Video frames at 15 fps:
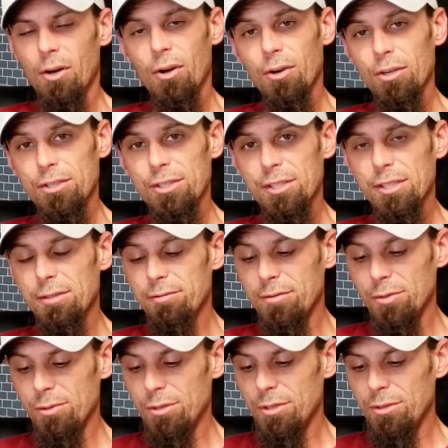RC
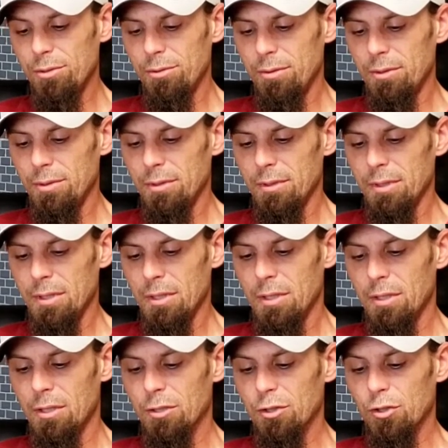VooDoo,
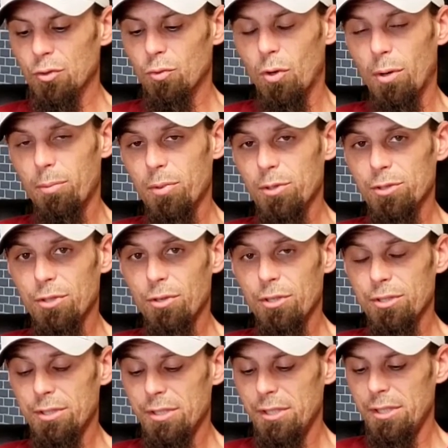Swampers
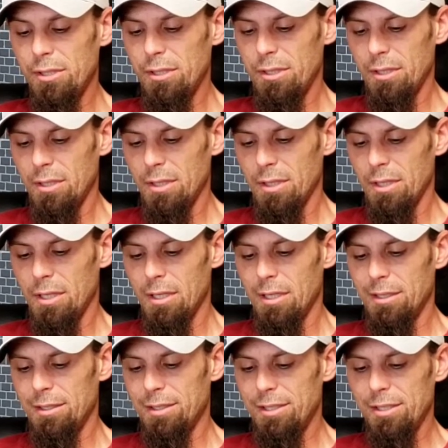RC,
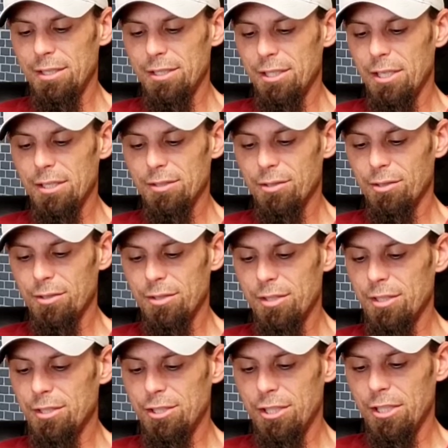TJ's
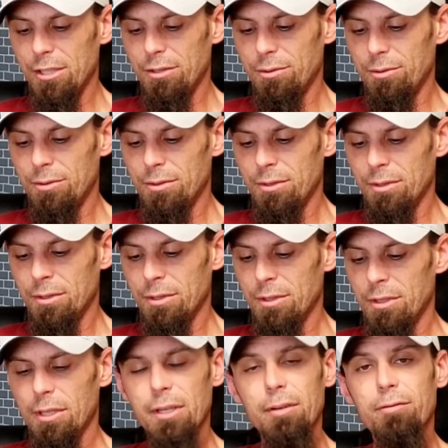RC channel,
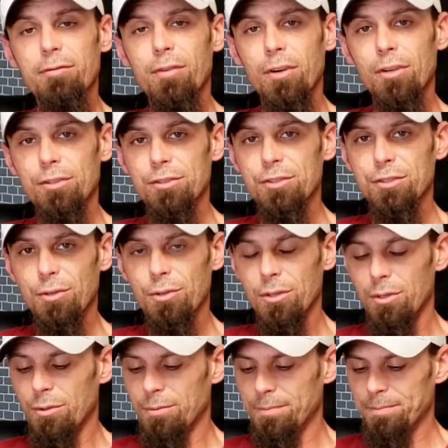and Fern
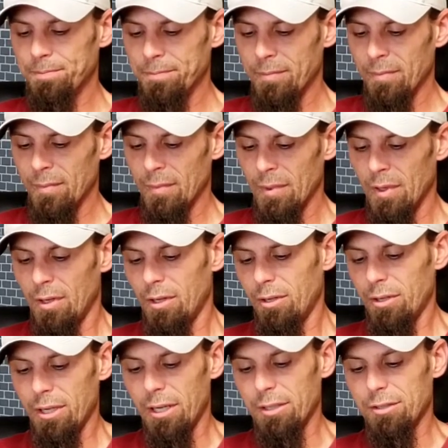Solo.
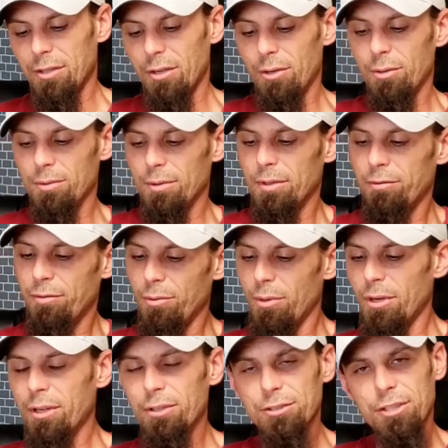Okay, so if you
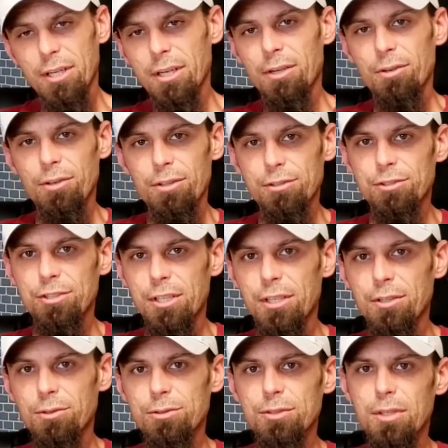want to go check out all those
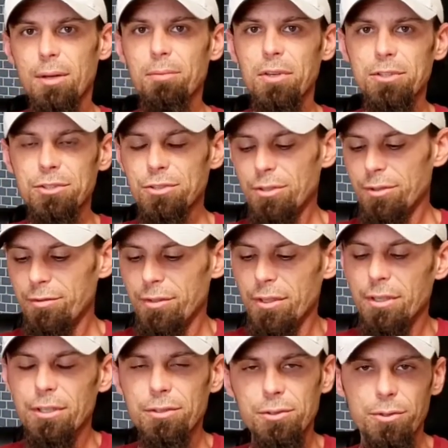channels, I'm not sure if they're
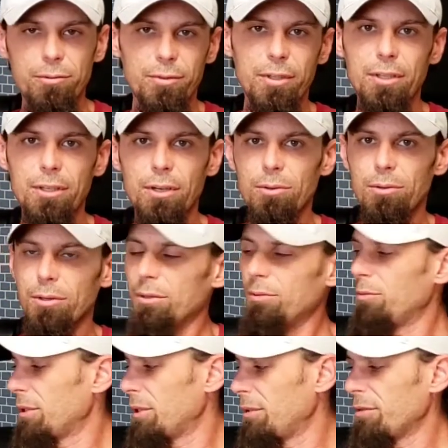going to do a video
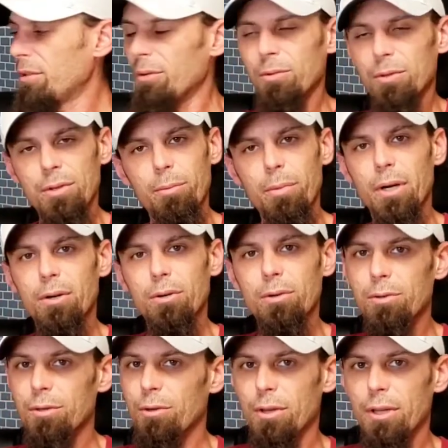on what they've done with their
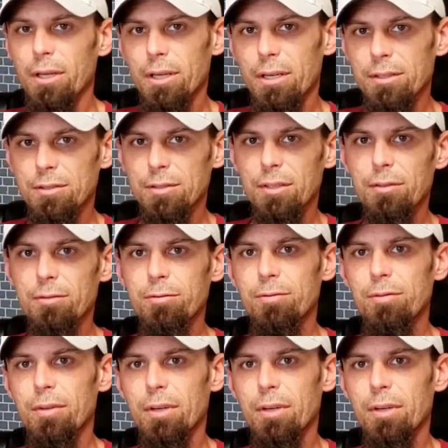barrel and all that kind of stuff.